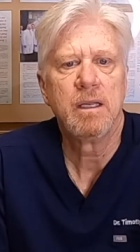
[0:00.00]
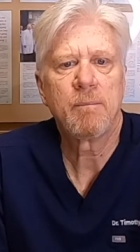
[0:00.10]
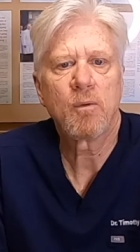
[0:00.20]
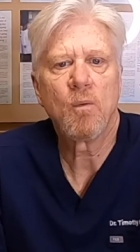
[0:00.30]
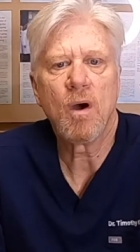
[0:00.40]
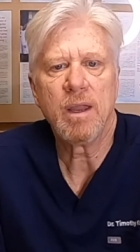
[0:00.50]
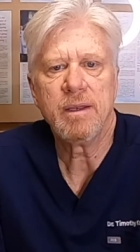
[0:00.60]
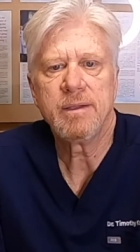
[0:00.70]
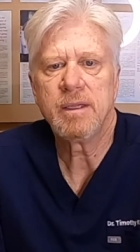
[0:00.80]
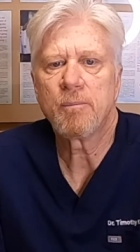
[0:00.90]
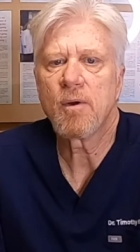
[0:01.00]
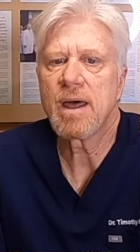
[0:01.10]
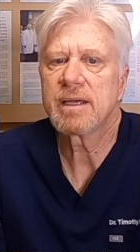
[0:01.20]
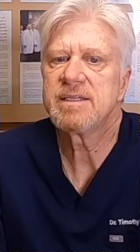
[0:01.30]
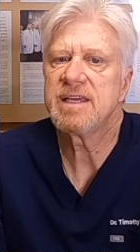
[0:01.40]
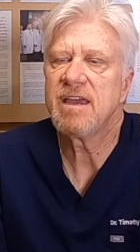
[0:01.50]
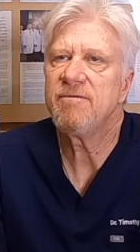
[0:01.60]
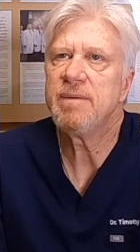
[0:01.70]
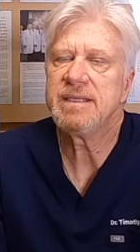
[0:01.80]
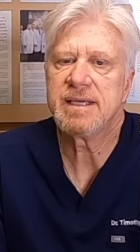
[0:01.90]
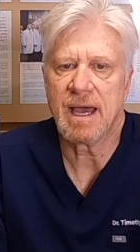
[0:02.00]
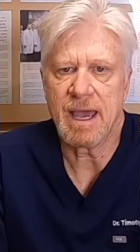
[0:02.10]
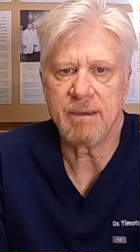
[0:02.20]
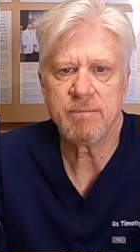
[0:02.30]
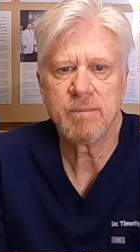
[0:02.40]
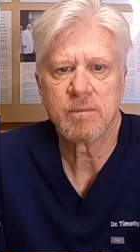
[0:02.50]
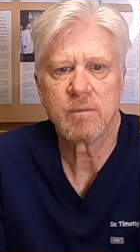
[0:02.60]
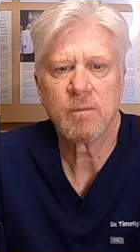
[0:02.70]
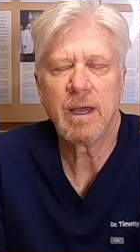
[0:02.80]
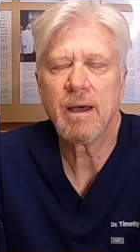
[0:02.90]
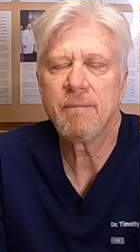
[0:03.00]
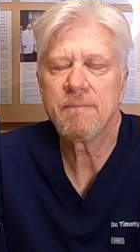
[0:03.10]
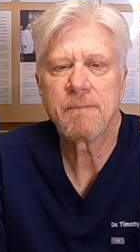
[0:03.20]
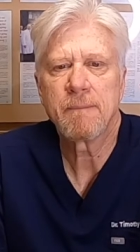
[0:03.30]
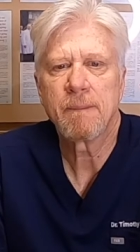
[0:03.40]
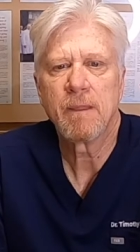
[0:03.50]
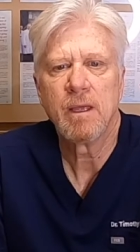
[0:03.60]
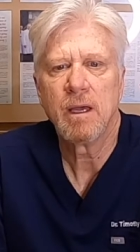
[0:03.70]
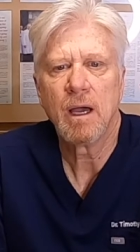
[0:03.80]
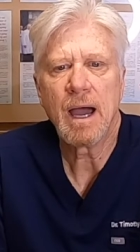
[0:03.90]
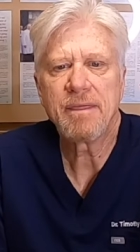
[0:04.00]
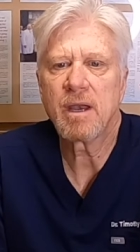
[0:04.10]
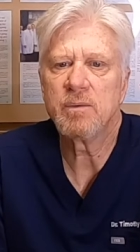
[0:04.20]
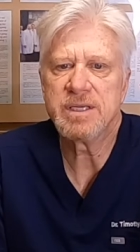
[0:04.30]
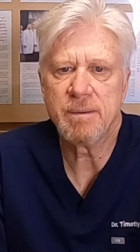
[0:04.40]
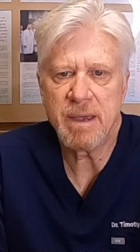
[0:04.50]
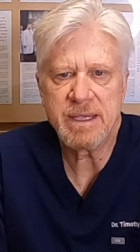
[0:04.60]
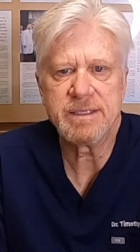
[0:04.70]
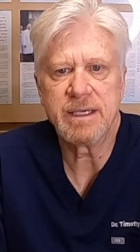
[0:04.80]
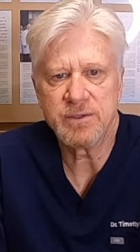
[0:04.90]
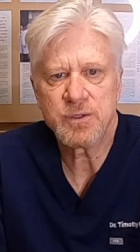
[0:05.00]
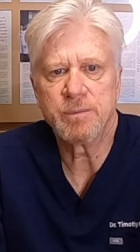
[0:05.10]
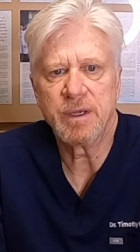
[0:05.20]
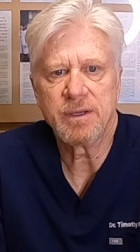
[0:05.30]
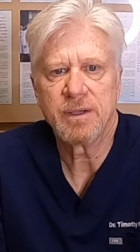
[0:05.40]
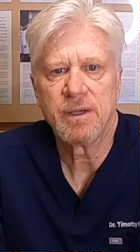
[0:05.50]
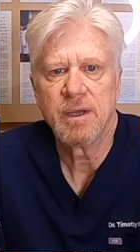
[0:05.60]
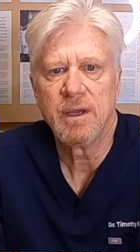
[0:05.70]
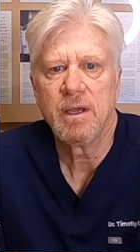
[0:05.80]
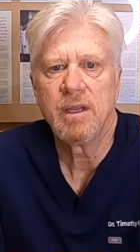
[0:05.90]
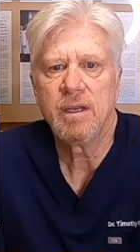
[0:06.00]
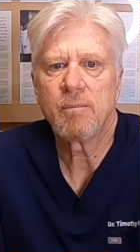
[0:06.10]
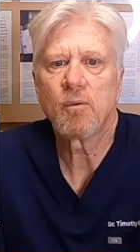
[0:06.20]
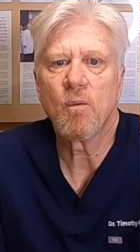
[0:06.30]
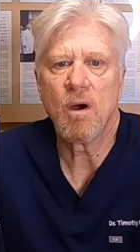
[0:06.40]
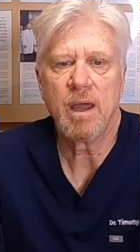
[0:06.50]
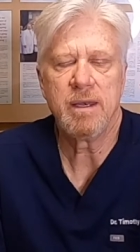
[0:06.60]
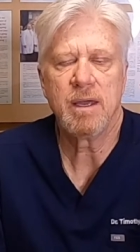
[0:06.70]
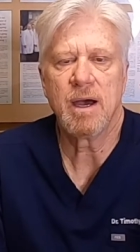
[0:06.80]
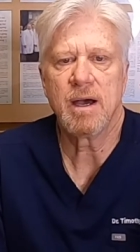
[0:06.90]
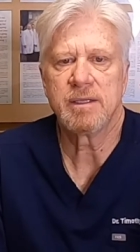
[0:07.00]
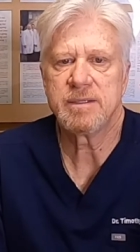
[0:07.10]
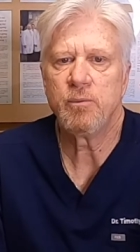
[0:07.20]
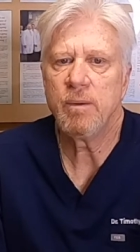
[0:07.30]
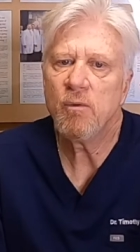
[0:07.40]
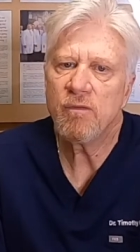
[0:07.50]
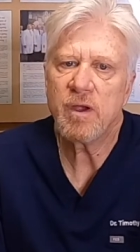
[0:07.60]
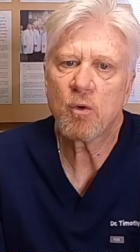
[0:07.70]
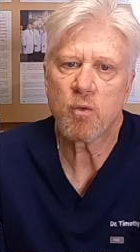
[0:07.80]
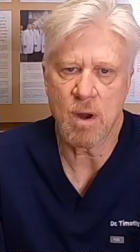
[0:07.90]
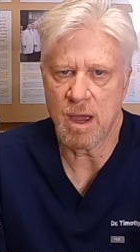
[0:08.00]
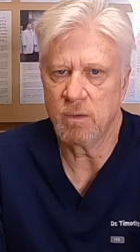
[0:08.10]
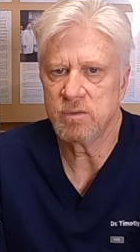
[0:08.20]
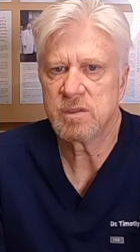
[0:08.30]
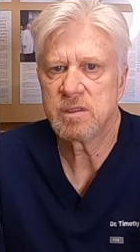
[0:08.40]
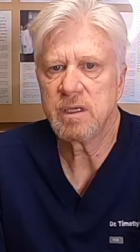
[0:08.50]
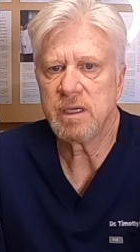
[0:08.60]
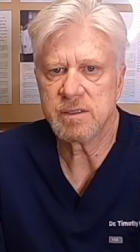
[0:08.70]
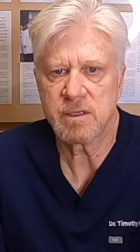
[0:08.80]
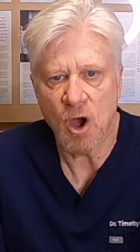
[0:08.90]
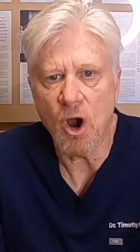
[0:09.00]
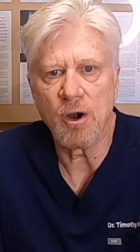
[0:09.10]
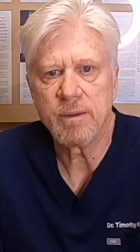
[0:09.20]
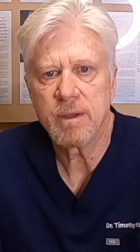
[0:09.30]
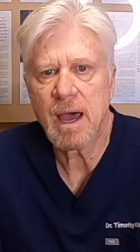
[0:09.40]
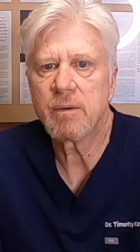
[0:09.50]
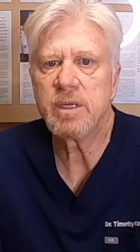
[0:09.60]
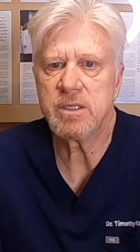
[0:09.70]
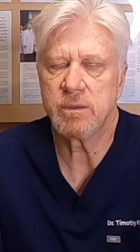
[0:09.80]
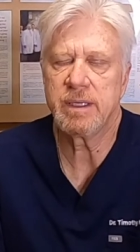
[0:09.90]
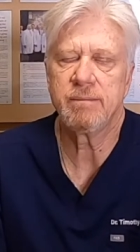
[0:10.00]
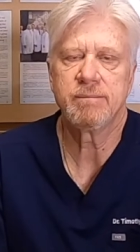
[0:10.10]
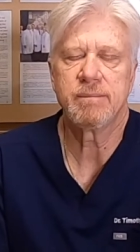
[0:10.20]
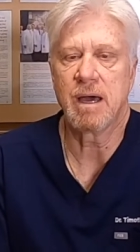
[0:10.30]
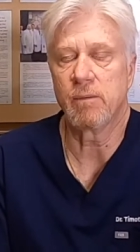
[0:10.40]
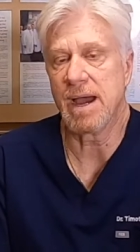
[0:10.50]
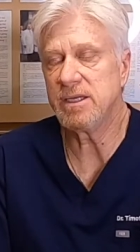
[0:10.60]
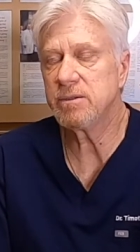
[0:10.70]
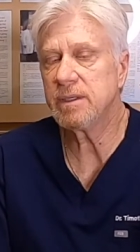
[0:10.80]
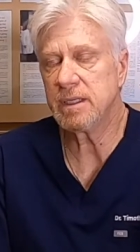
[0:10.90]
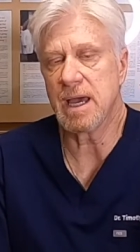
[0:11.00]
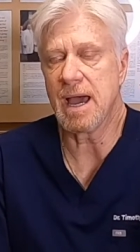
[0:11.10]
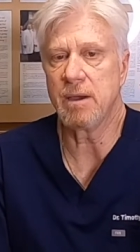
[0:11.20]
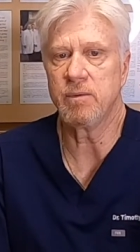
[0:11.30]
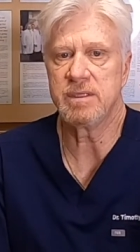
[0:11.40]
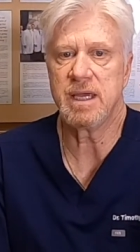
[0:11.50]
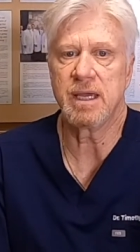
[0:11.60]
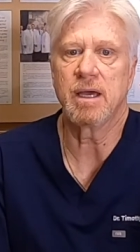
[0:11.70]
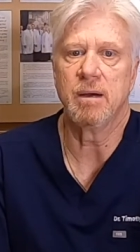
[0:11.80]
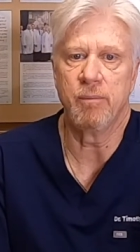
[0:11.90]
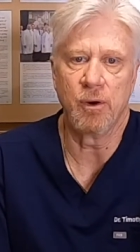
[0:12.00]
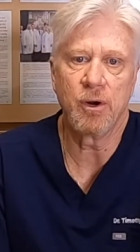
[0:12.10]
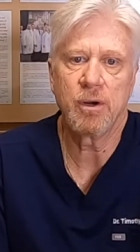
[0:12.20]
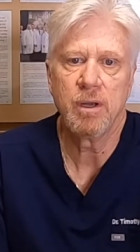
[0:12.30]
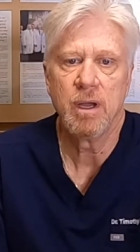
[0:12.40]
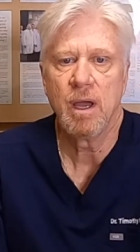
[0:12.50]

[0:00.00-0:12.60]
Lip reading: Number 1, did the product save me time? Well, I thought it was an amazing instrument. Number 1, removing crowns is hard. How do we do it? How do I do it? I would take a burr.